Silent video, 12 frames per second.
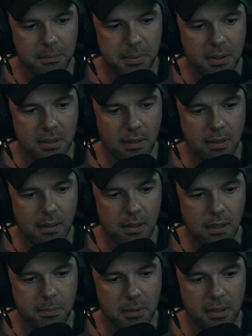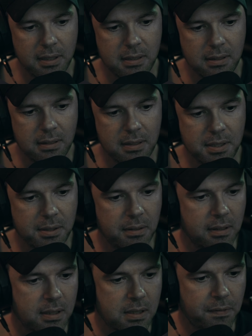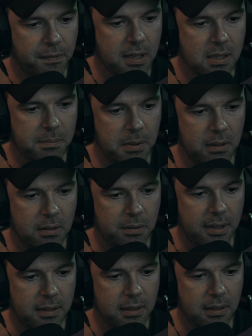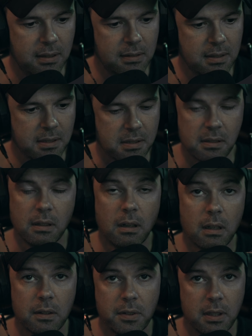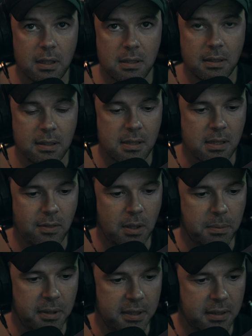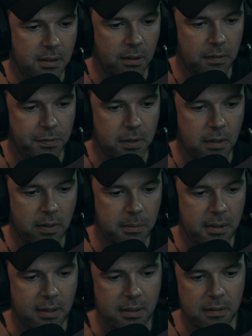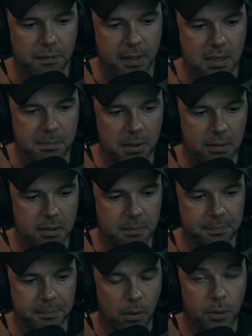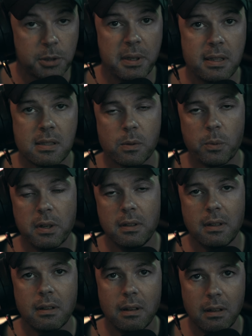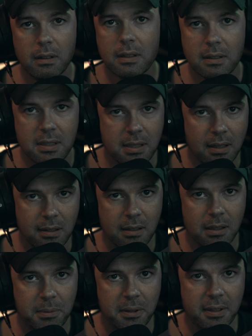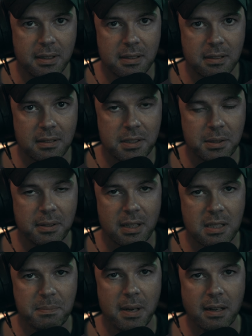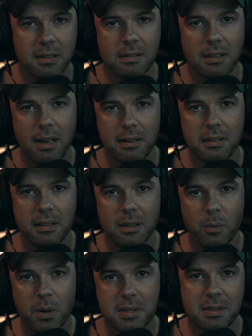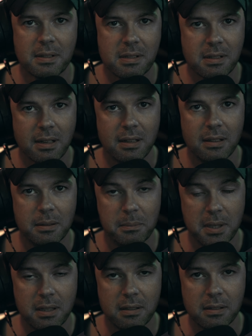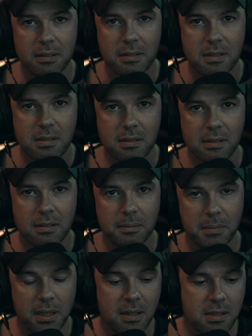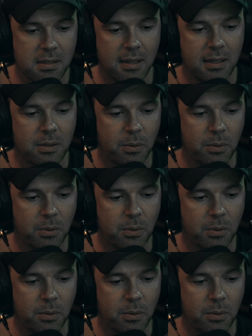put operator into this fixed mode right here, so all of the oscillators of operator, all 4 of them are in fixed mode, which means we're no longer telling operator to expect any Western scale MIDI notes, but instead